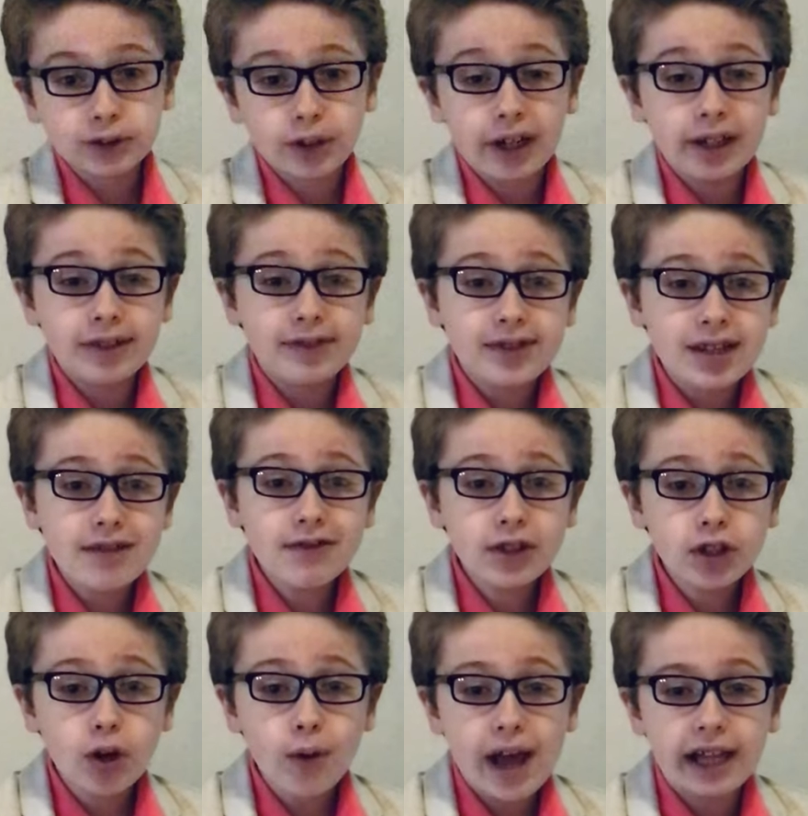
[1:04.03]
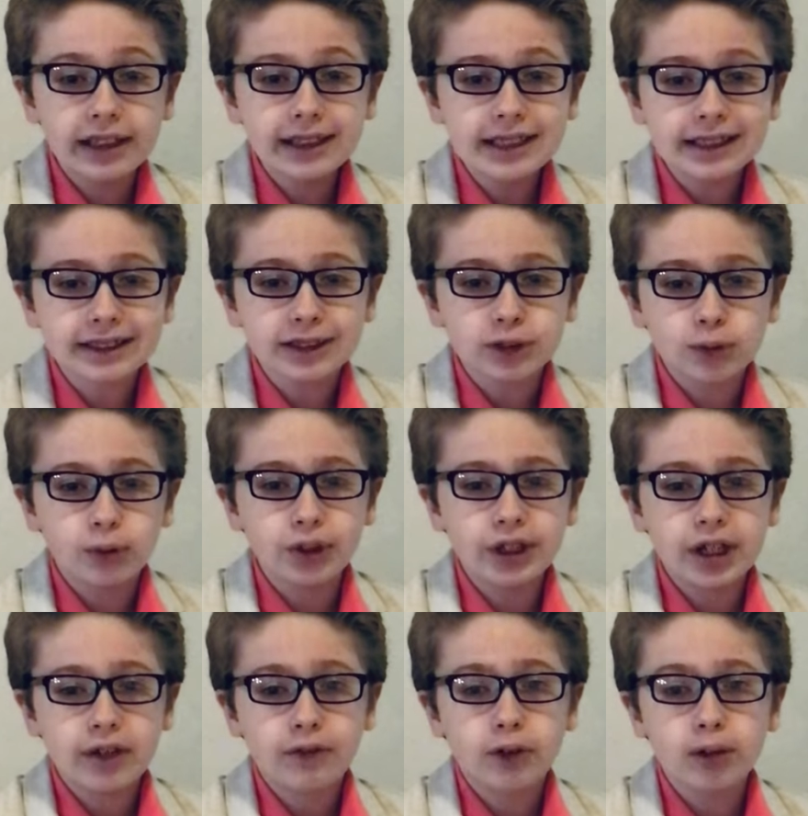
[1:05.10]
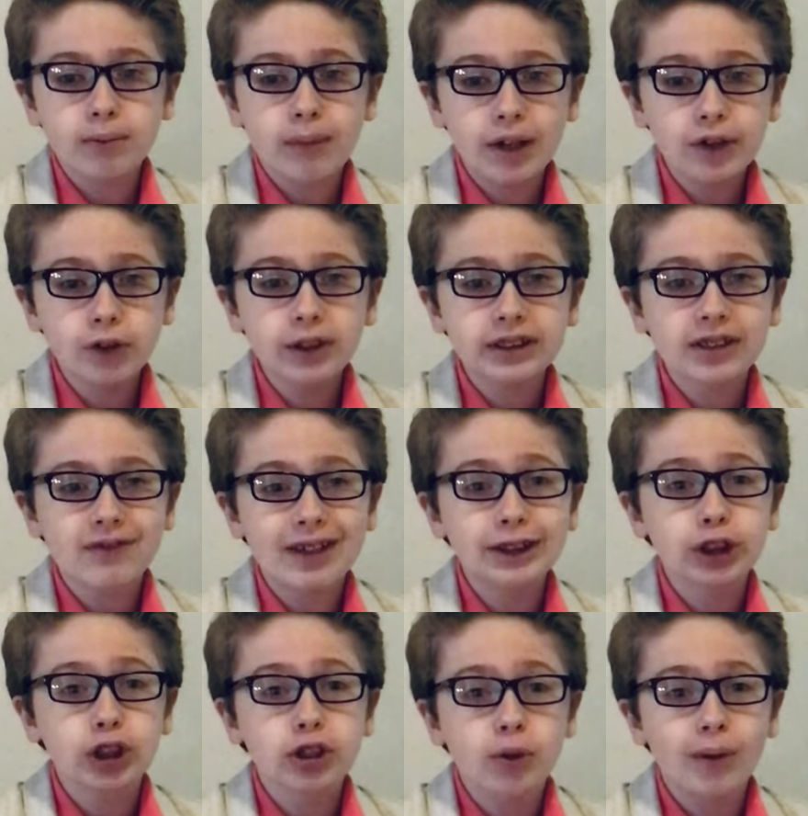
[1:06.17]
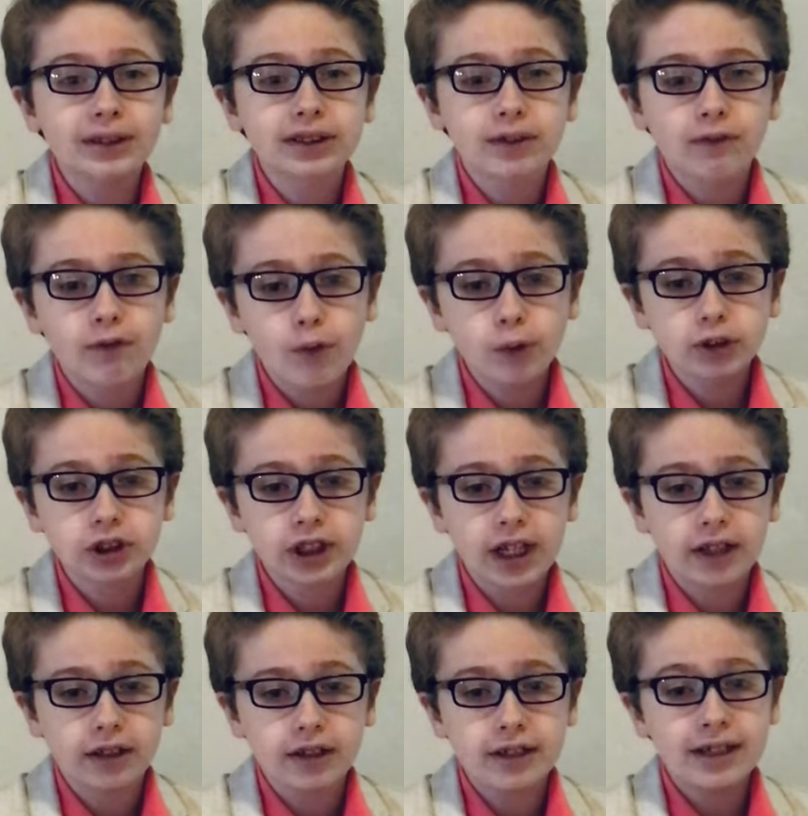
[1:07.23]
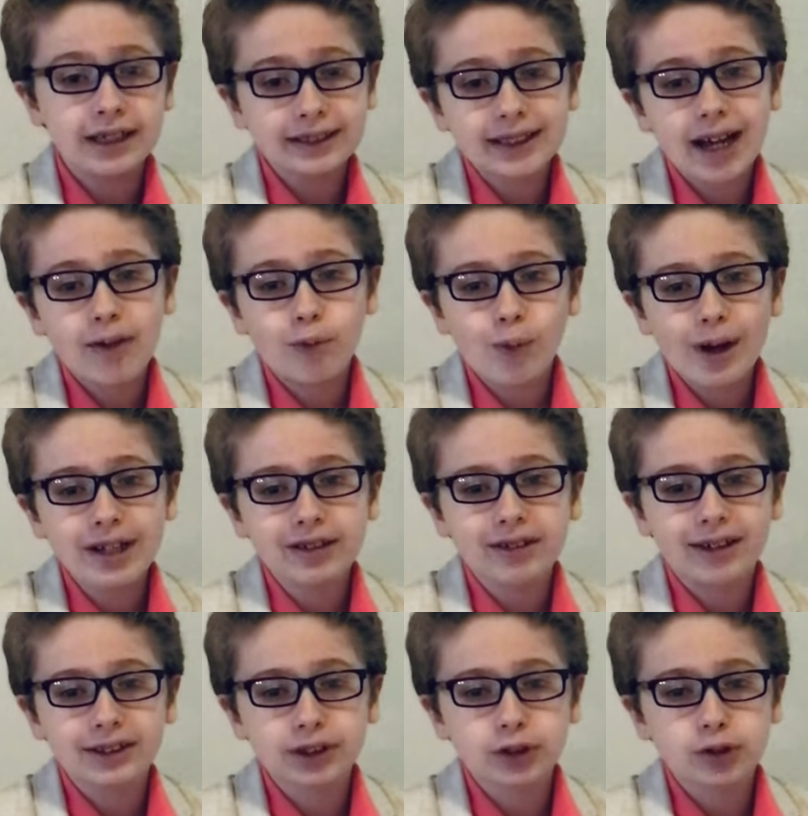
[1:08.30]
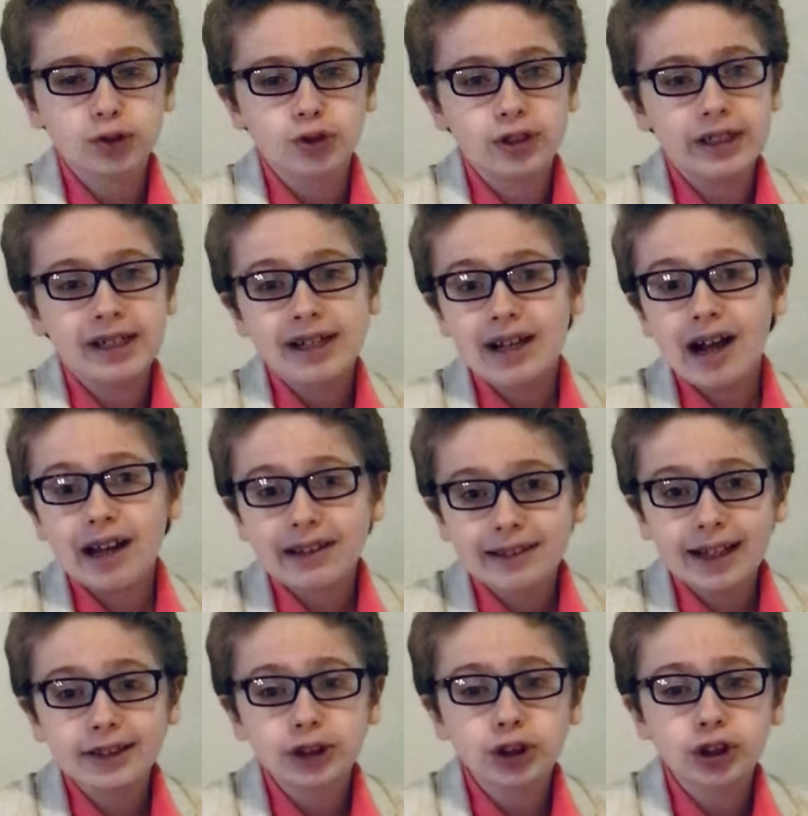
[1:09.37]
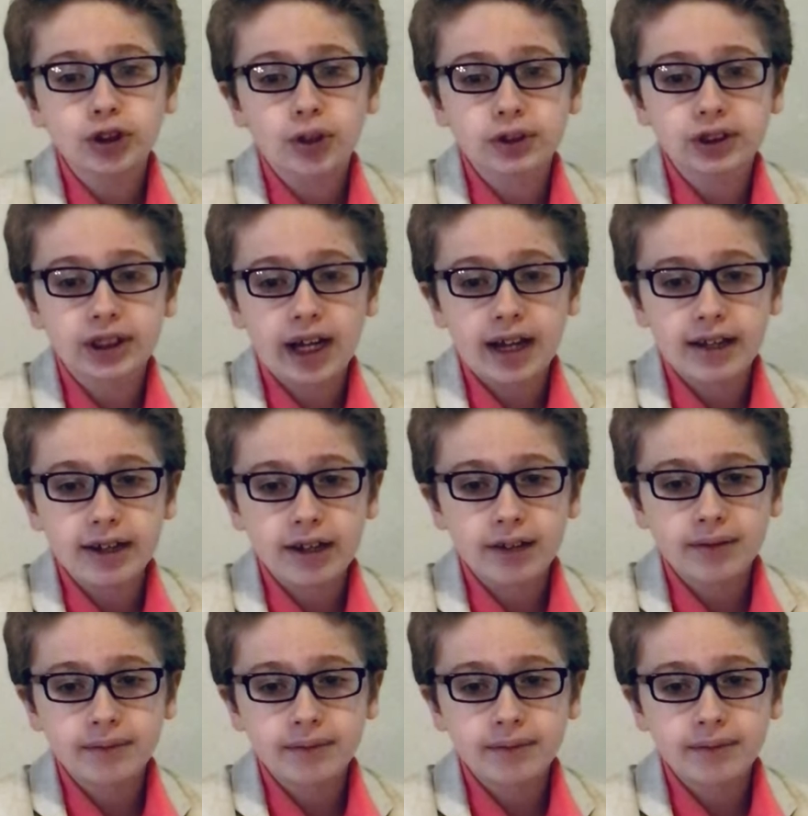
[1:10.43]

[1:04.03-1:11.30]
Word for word: right, even though Ellie isn't old enough, her mother is eventually going to force Ellie to have weight loss surgery unless she starts dieting.